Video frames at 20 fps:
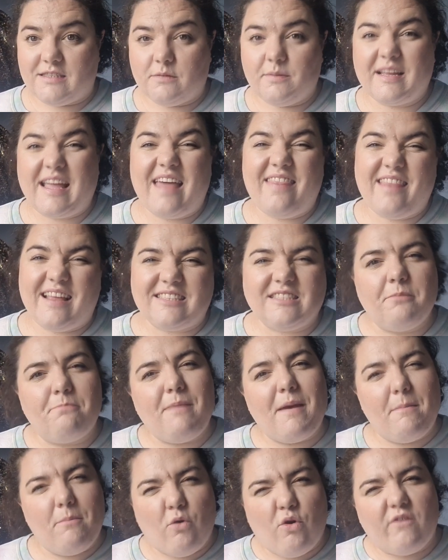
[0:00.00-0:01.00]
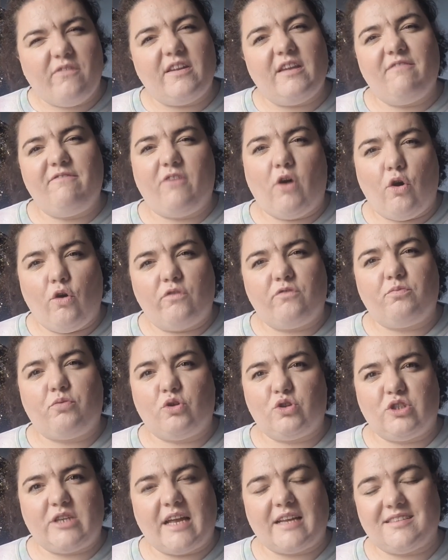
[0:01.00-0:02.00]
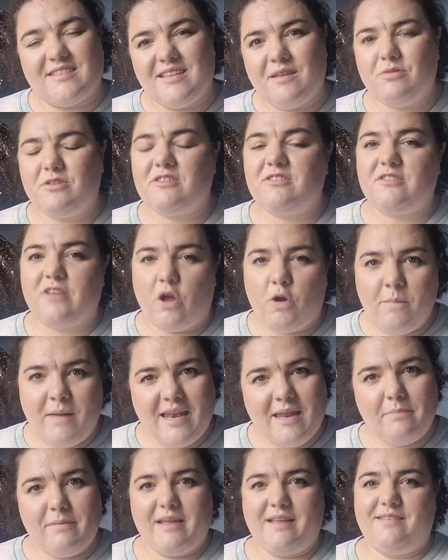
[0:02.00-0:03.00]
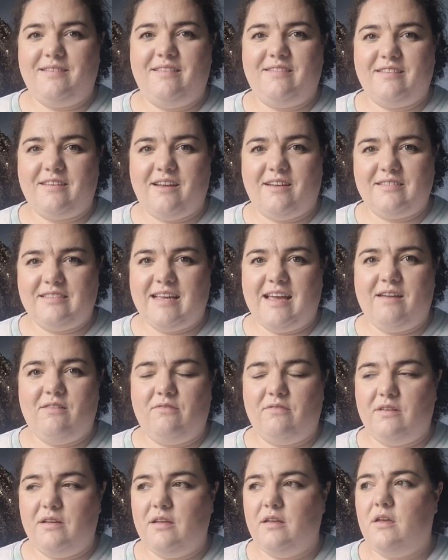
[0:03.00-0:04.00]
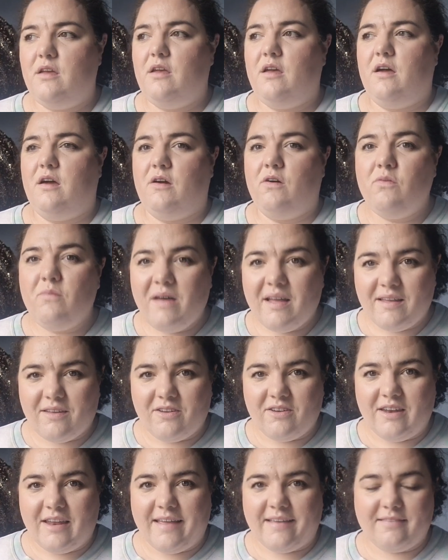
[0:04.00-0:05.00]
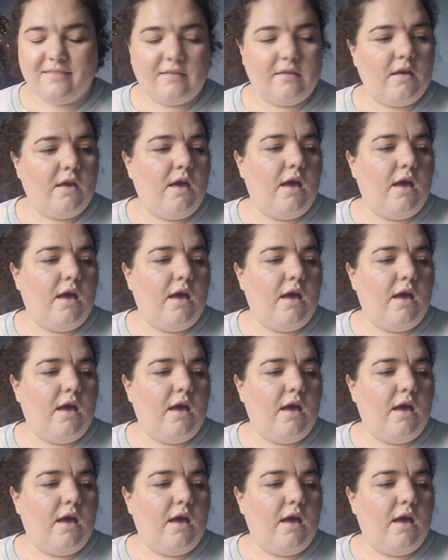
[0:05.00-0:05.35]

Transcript: So again, that's a bit more of an involved project. There were so many pieces to cut out. Oh my goodness.